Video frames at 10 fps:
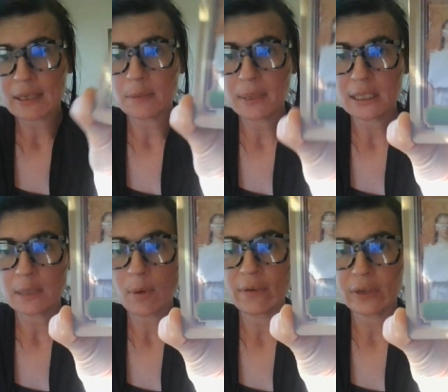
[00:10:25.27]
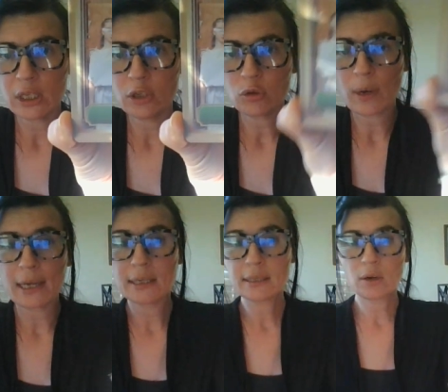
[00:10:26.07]
about to piss them off in a huge
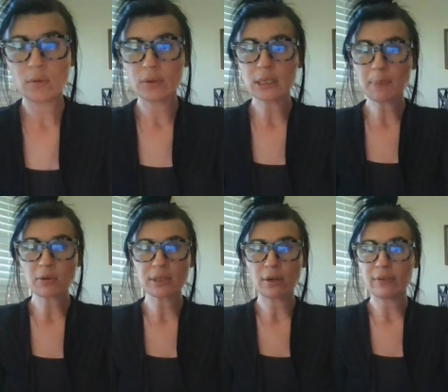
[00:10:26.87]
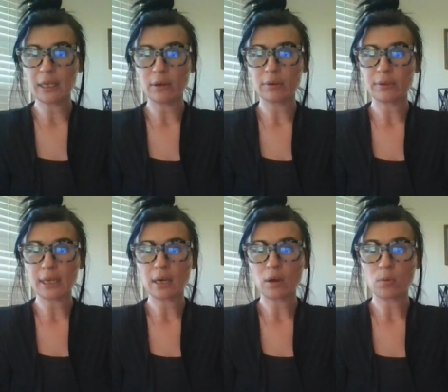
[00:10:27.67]
way. So this person over here
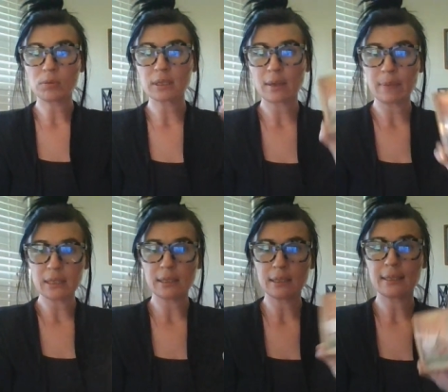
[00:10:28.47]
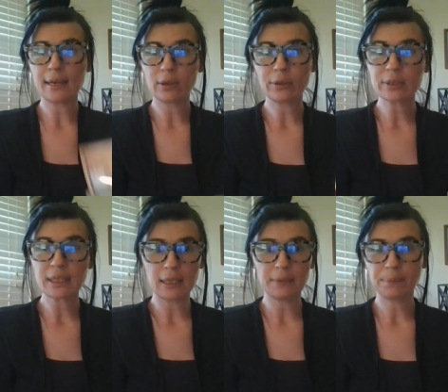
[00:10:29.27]
that owns a business,
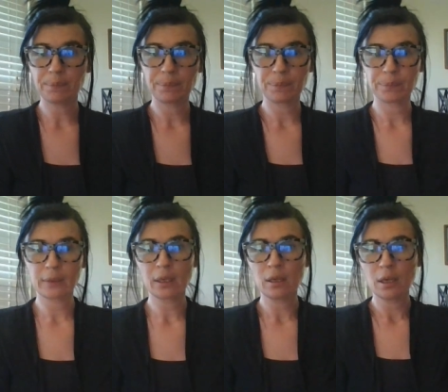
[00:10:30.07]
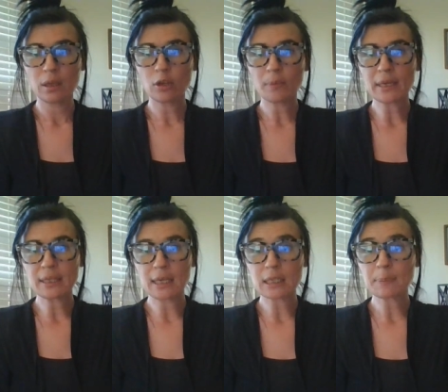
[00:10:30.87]
LLC, they're about
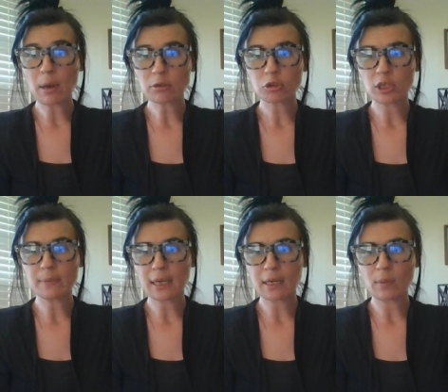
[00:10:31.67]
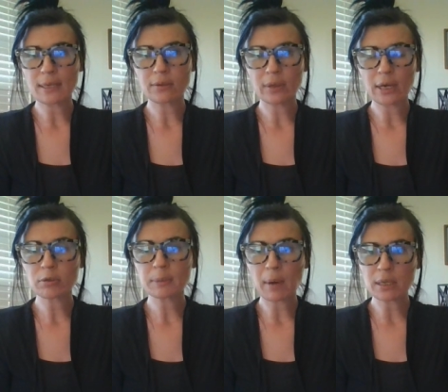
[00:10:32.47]
to get a sponsorship taken away. So they
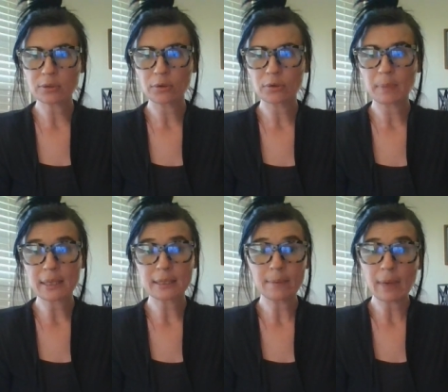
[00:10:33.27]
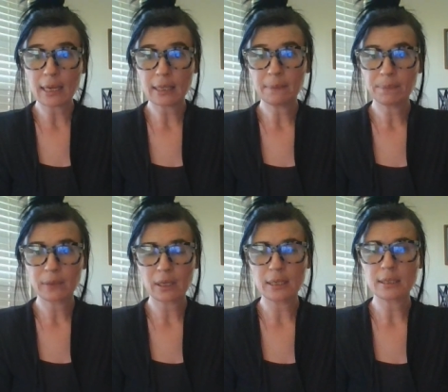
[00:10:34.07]
are sponsored by somebody
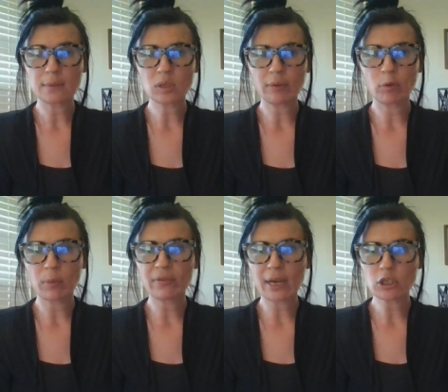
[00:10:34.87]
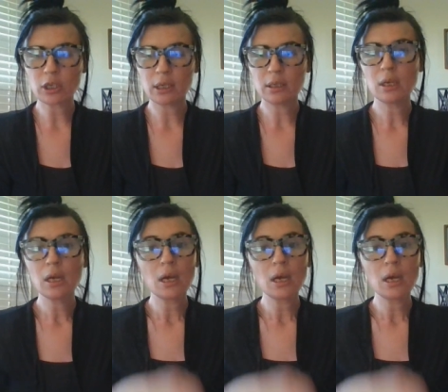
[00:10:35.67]
in some shape, form, or fashion,